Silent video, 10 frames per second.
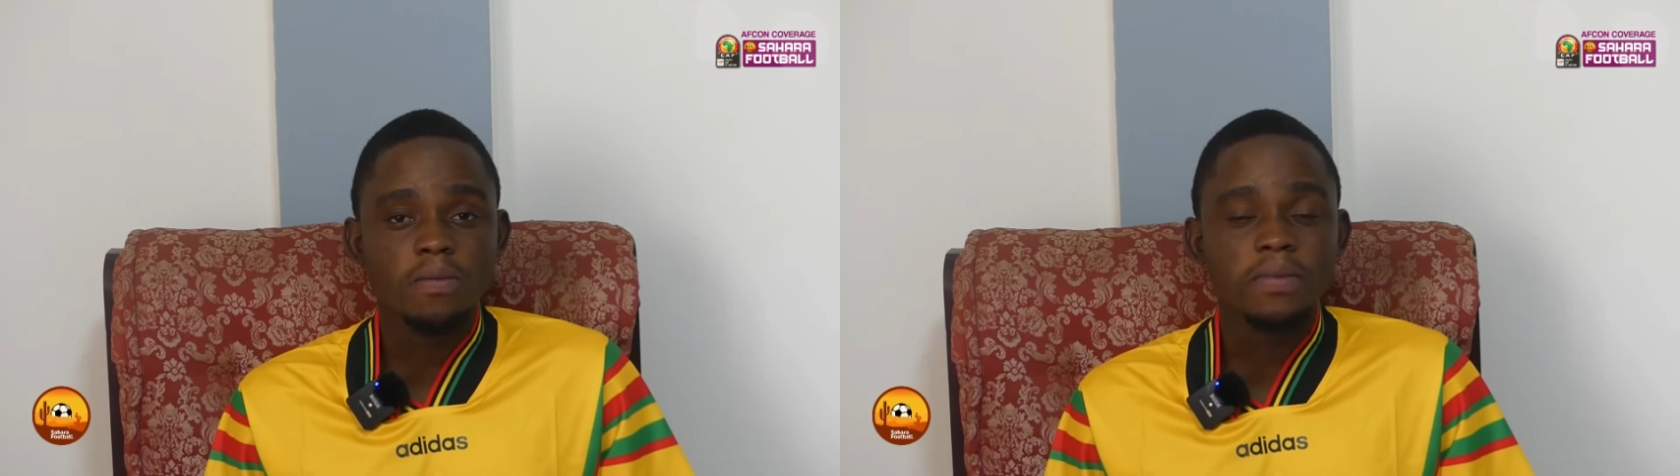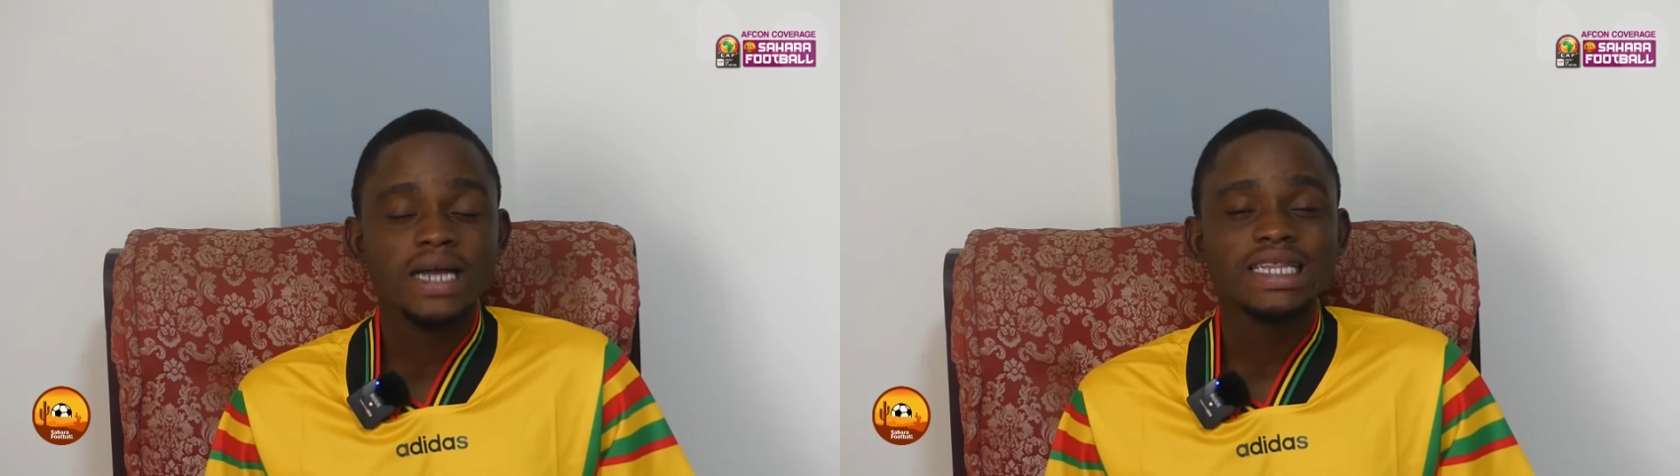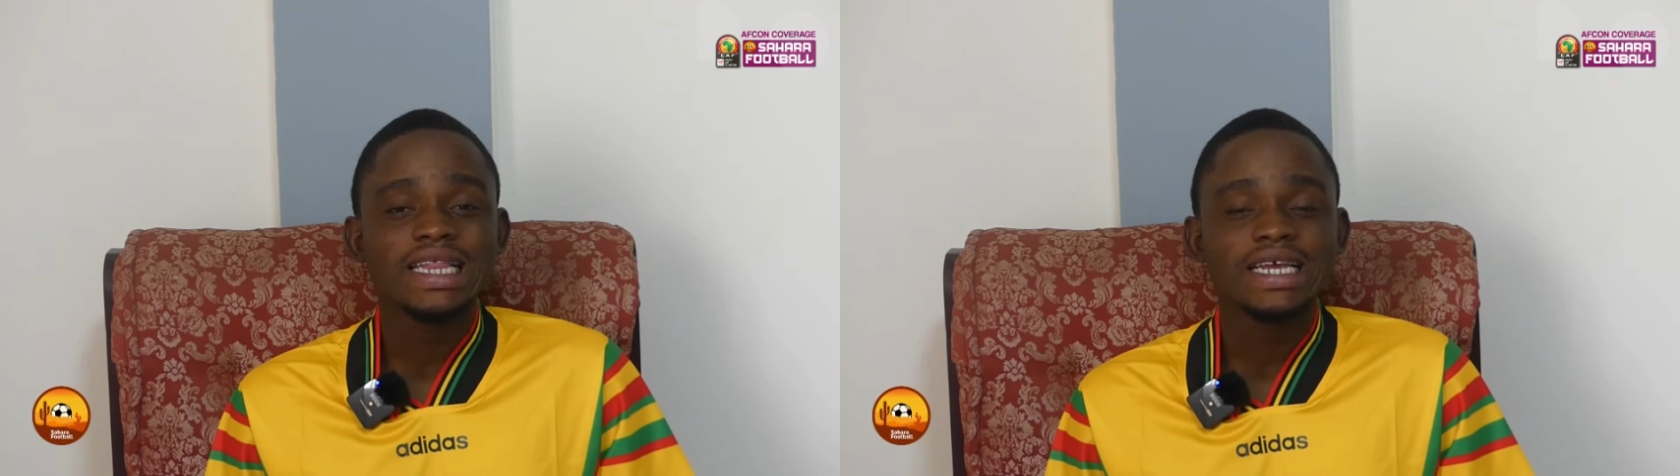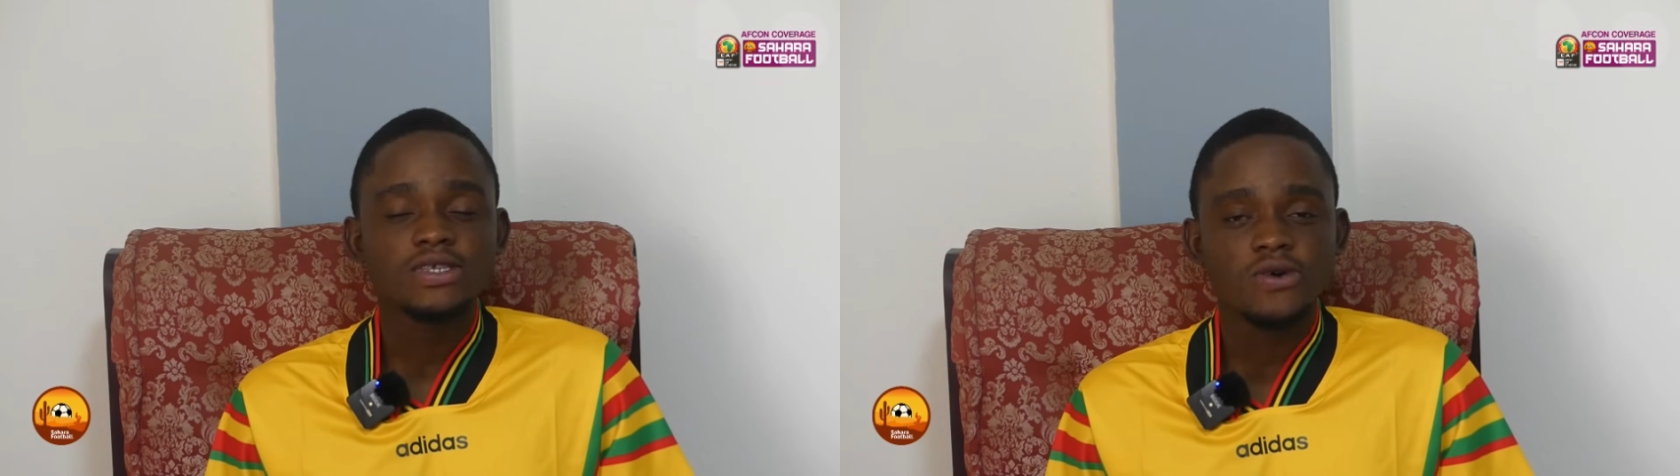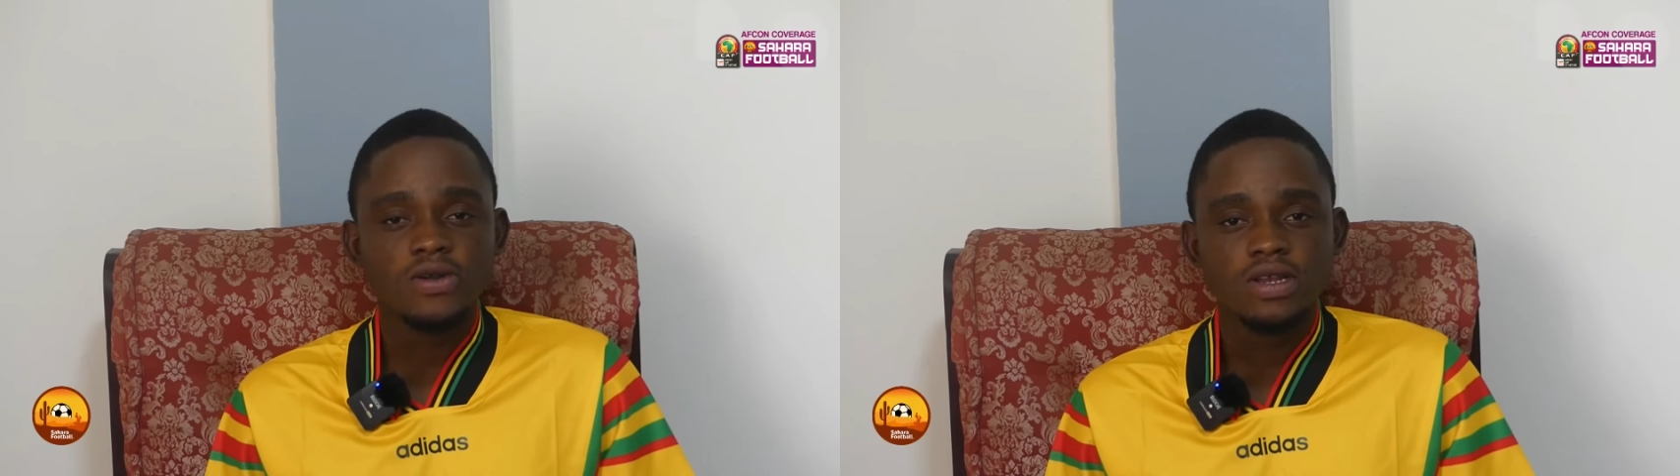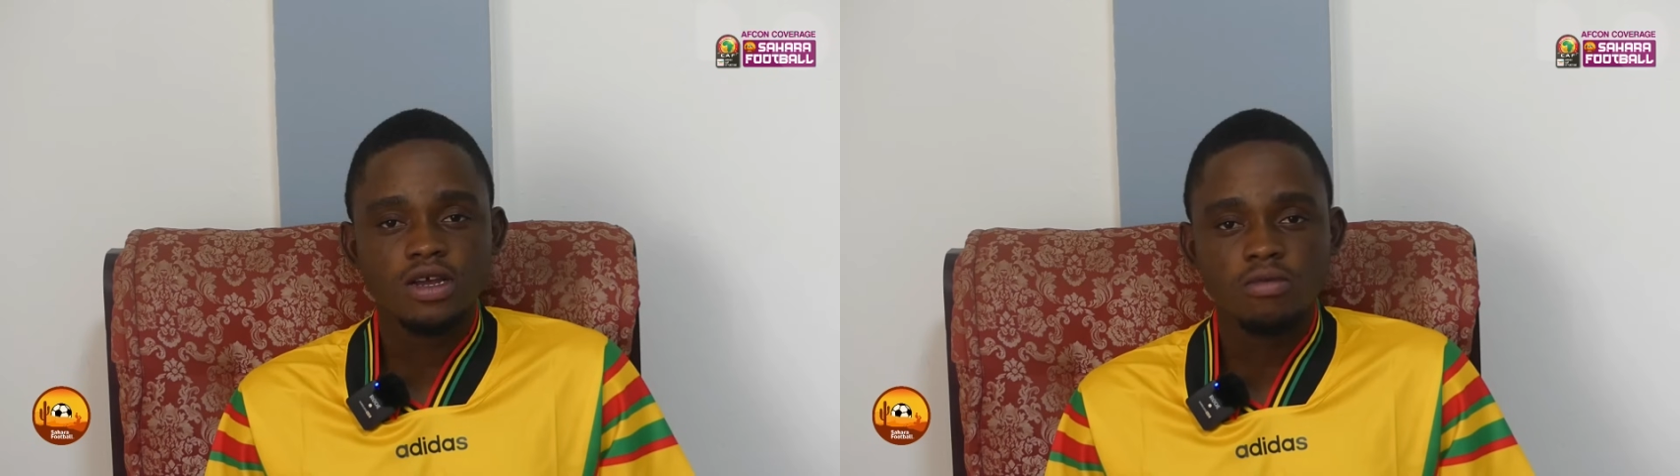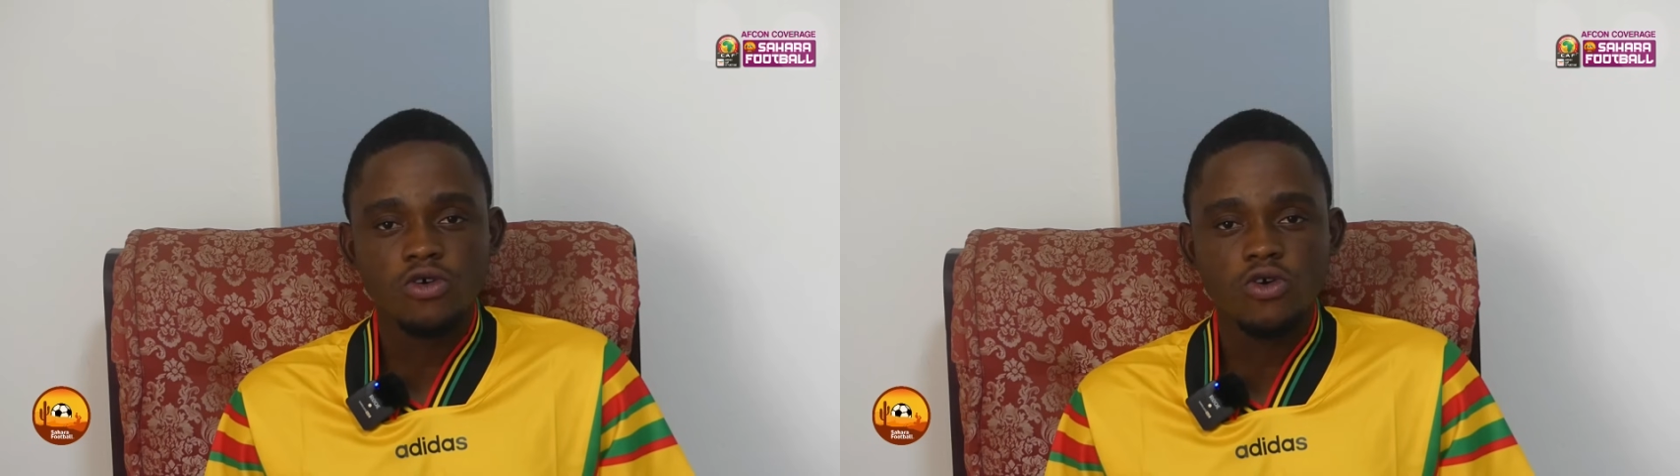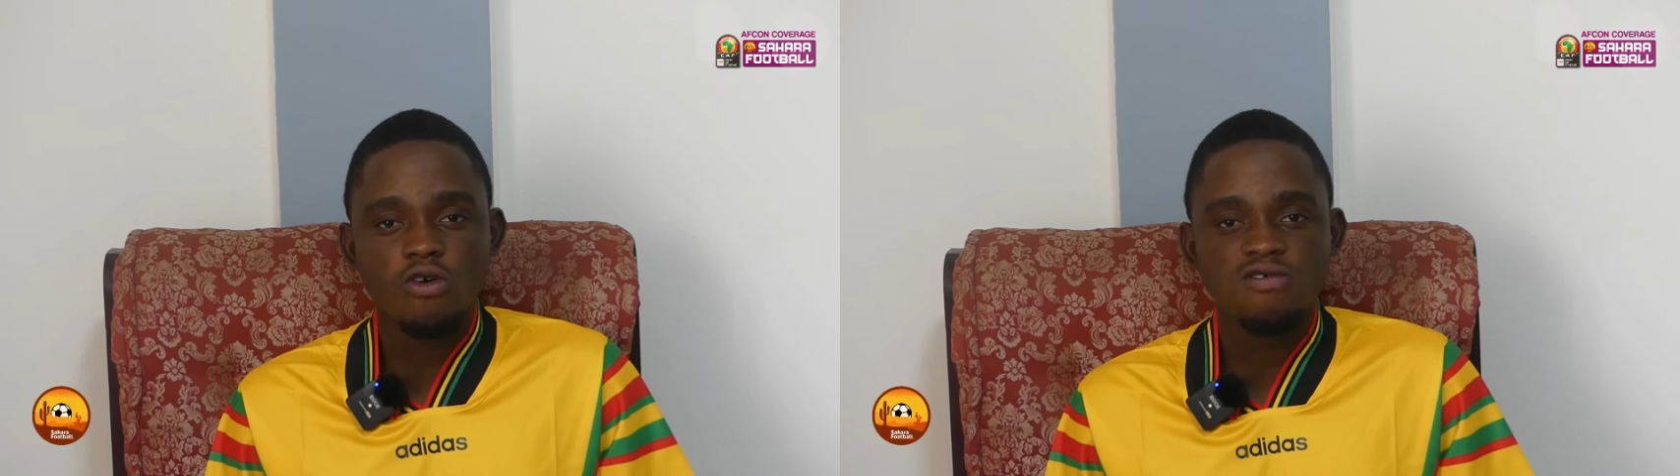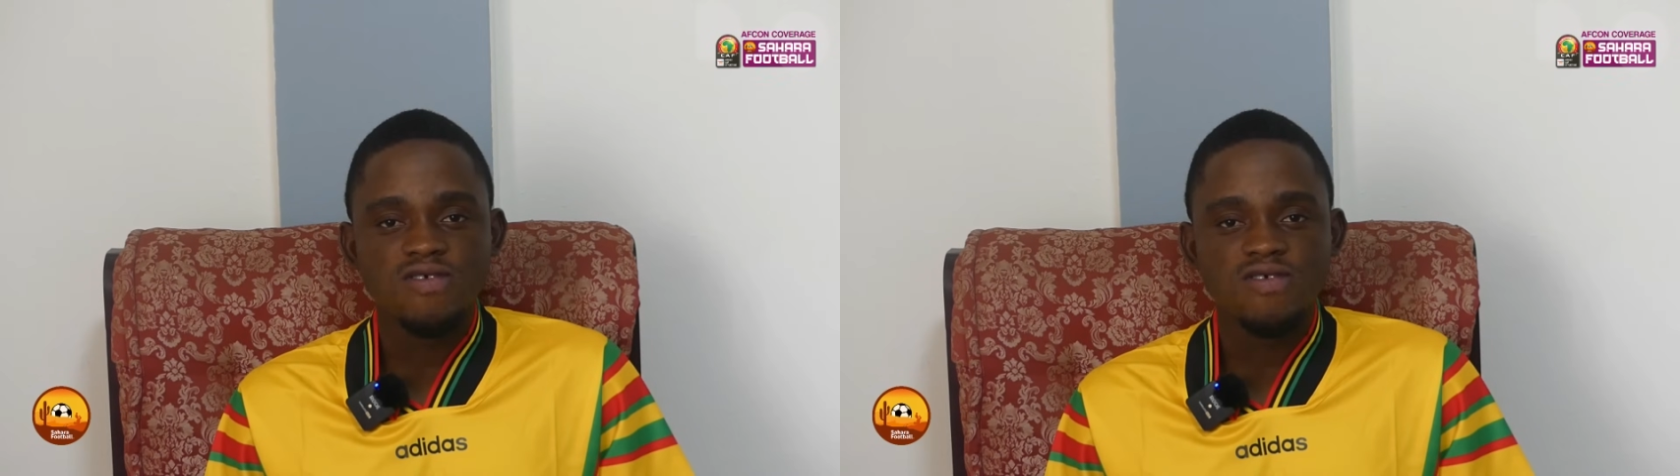But later on, Morocco